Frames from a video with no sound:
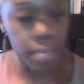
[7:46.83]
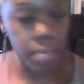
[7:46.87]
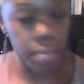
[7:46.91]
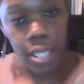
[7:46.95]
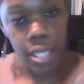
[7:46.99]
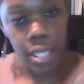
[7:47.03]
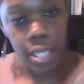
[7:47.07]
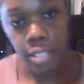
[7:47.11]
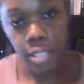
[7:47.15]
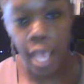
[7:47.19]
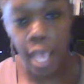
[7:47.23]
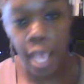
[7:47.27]

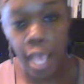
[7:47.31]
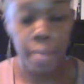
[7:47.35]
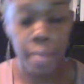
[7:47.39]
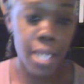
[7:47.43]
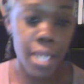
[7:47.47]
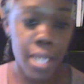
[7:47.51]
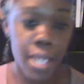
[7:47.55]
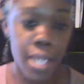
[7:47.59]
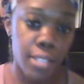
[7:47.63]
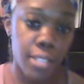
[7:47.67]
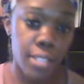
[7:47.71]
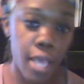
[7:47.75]
minus
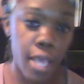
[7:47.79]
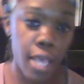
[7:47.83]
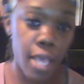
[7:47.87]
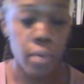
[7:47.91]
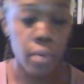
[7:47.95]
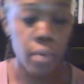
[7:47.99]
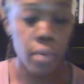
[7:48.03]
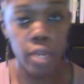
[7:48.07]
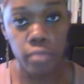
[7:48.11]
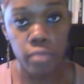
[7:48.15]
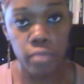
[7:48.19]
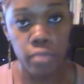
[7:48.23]
that,
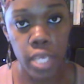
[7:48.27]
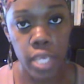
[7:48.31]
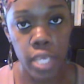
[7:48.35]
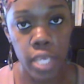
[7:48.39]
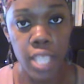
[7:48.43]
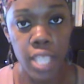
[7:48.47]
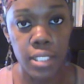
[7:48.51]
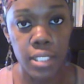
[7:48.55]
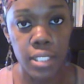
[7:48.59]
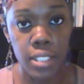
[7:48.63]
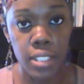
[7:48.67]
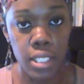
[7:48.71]
whatever the
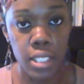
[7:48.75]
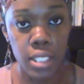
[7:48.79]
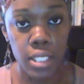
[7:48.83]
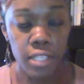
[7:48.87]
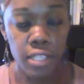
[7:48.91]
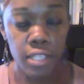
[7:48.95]
case is.